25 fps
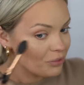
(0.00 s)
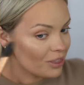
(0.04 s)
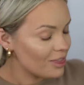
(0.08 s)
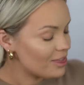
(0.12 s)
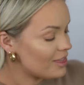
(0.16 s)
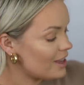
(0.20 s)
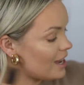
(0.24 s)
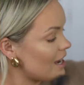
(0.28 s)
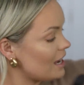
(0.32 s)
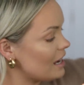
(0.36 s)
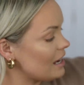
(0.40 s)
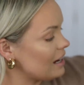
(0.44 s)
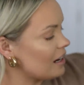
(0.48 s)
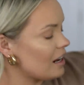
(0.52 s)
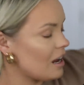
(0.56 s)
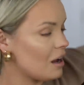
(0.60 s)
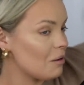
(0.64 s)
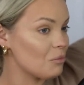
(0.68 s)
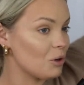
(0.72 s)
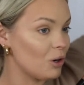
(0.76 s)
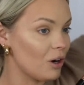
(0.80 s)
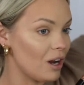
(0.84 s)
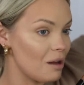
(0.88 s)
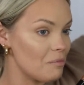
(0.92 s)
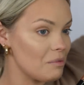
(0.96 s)
Then
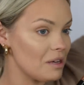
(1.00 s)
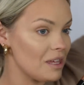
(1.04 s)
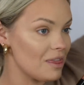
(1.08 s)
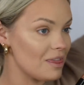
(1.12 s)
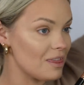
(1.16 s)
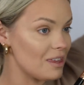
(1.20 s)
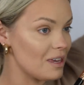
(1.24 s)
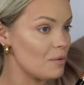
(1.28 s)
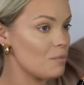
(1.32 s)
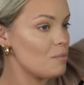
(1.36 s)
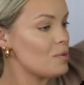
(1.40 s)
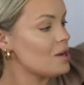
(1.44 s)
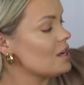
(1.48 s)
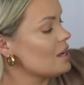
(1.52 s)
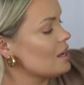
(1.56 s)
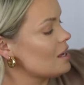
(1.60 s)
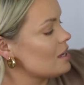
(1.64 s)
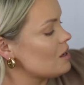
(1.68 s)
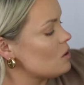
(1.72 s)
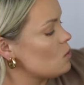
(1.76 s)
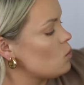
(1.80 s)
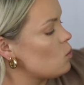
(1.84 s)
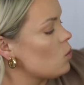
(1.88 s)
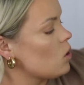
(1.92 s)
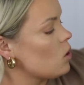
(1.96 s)
I'm grabbing the pinky